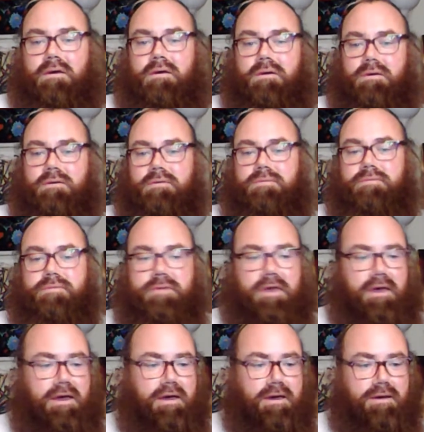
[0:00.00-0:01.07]
Yeah,
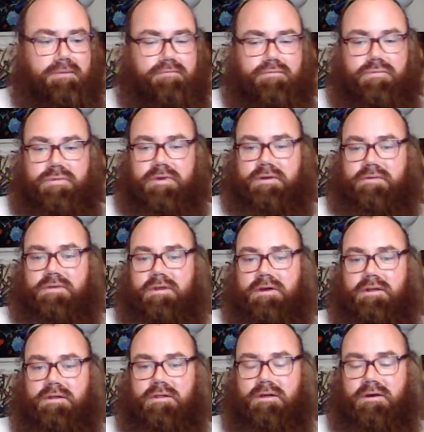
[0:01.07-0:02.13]
it's 9 o'clock
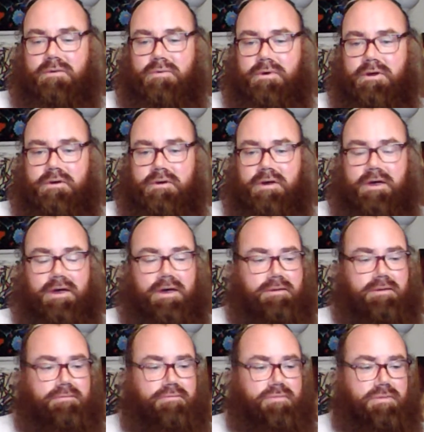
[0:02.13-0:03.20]
where you're at.
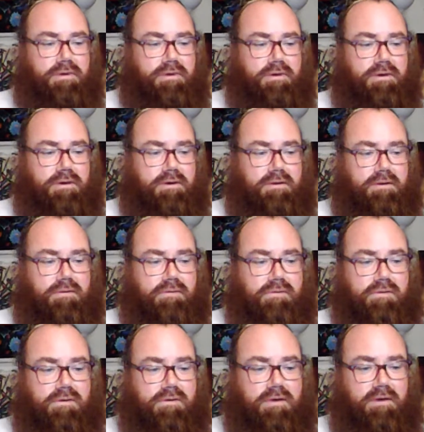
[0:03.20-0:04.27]
It's
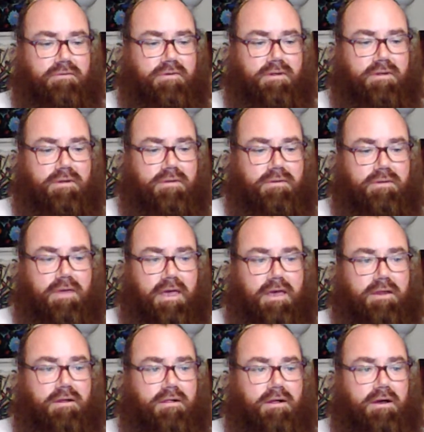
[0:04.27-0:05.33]
7, 8 o'clock
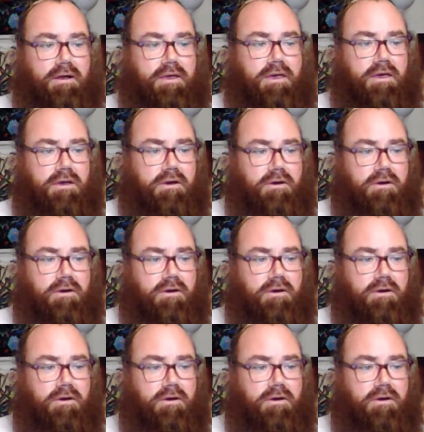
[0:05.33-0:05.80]
here.